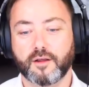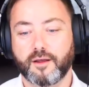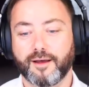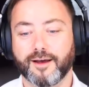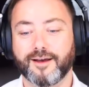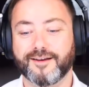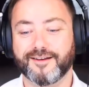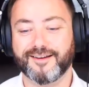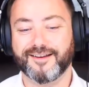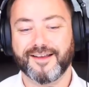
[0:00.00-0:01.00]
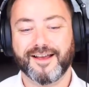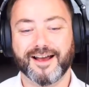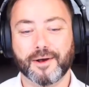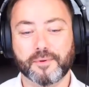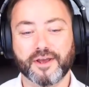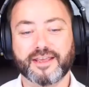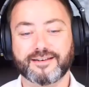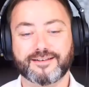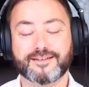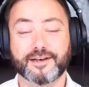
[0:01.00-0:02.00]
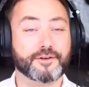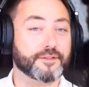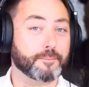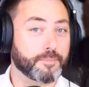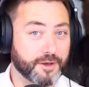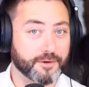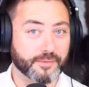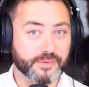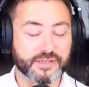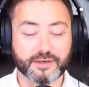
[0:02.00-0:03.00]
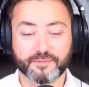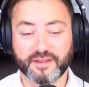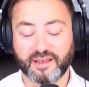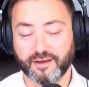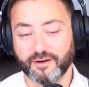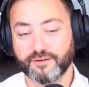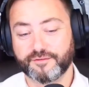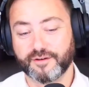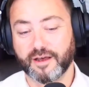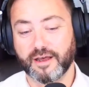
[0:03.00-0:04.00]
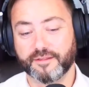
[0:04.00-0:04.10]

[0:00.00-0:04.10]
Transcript: But I can tell you the poems that I'm thinking of.